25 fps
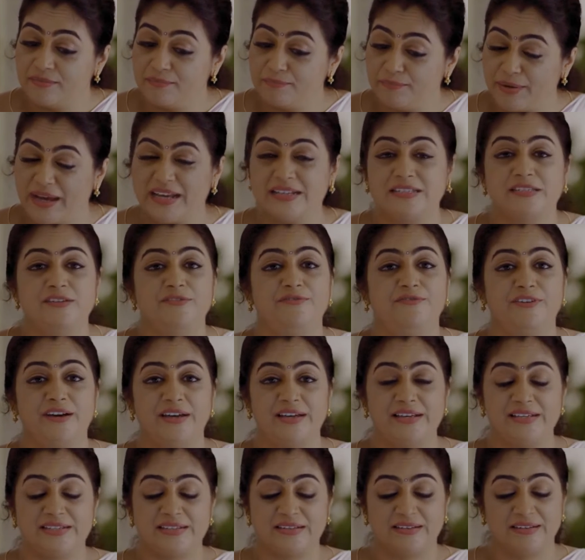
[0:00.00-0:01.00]

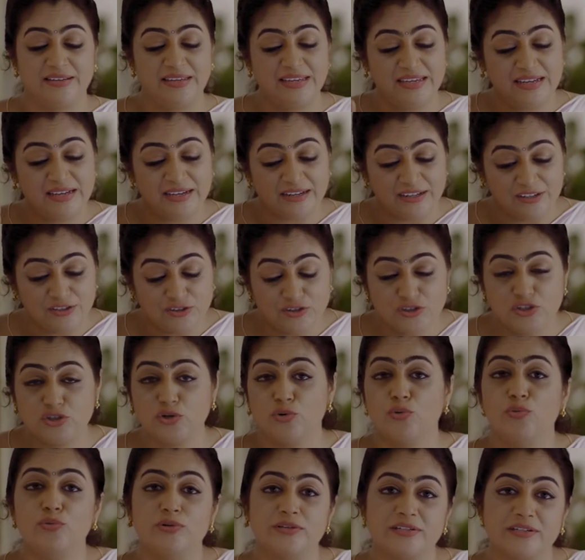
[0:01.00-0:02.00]
pacifies her, he
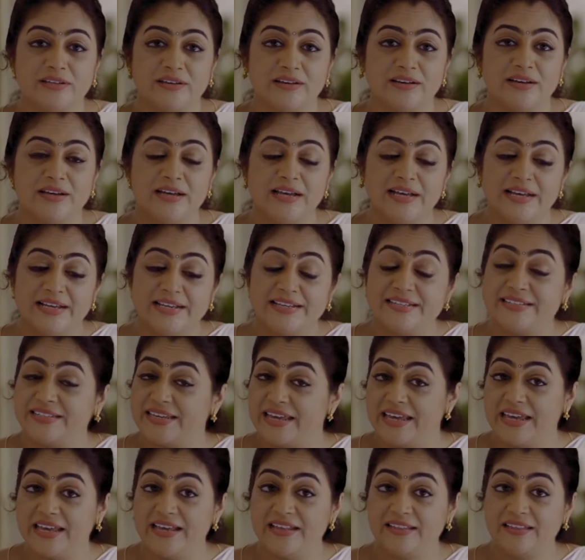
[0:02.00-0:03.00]
consoles her,
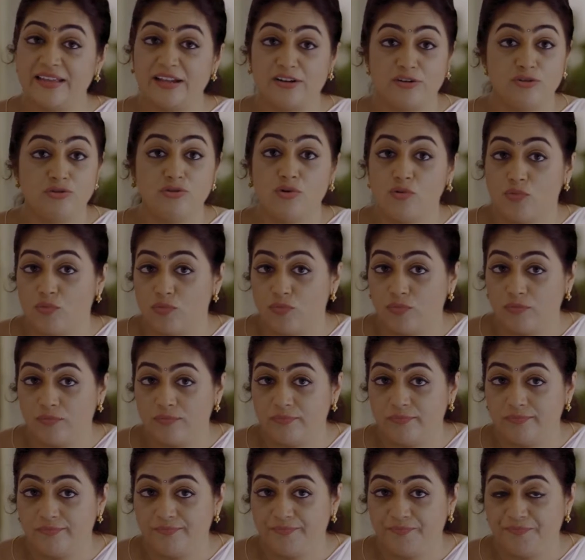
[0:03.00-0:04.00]
saying that no,
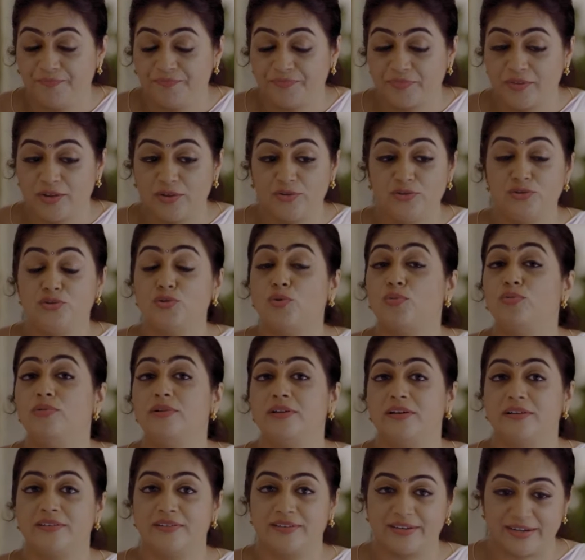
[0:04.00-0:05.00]

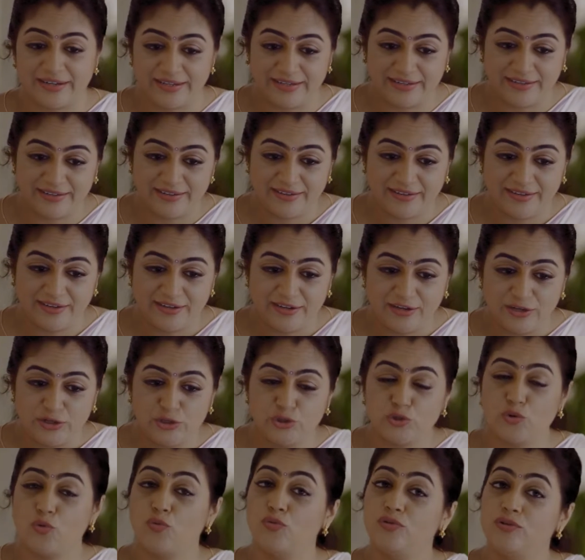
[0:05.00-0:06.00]
don't cry,
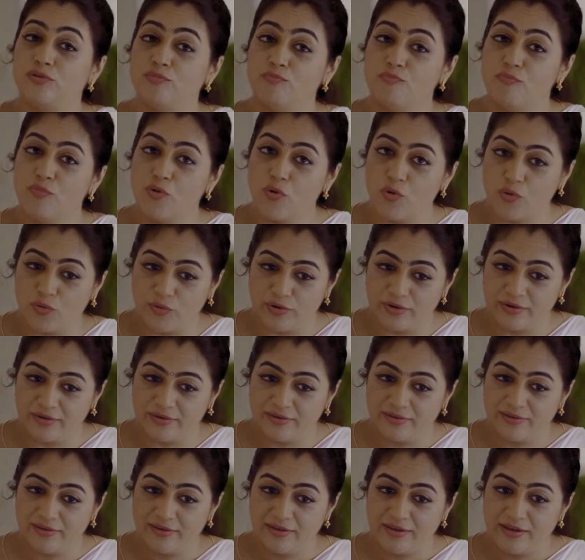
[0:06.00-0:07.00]
don't
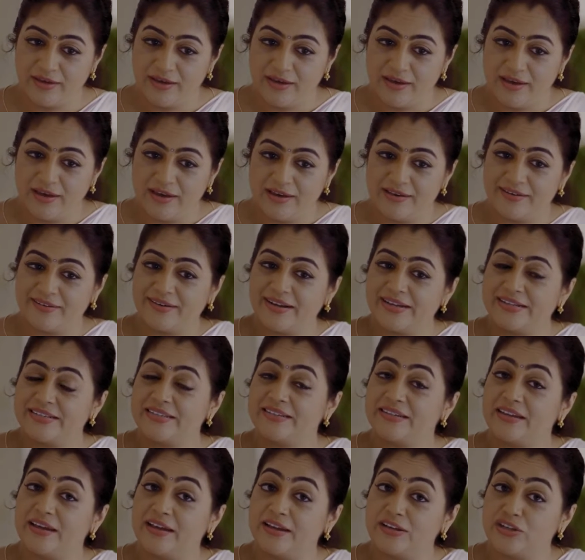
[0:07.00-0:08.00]
mourn,
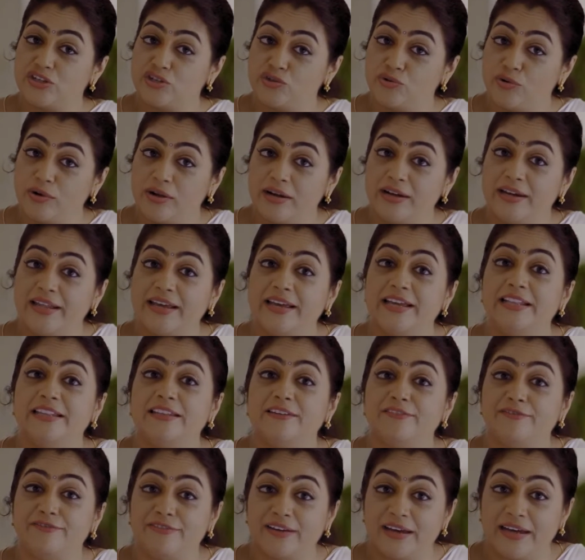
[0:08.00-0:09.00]
rest assured in
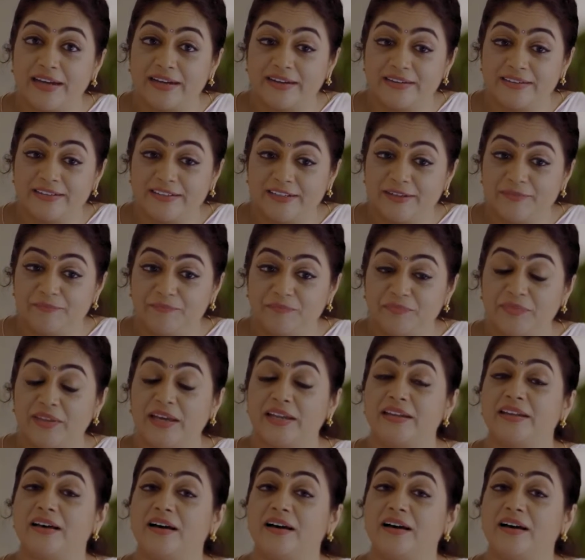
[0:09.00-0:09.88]
the fact that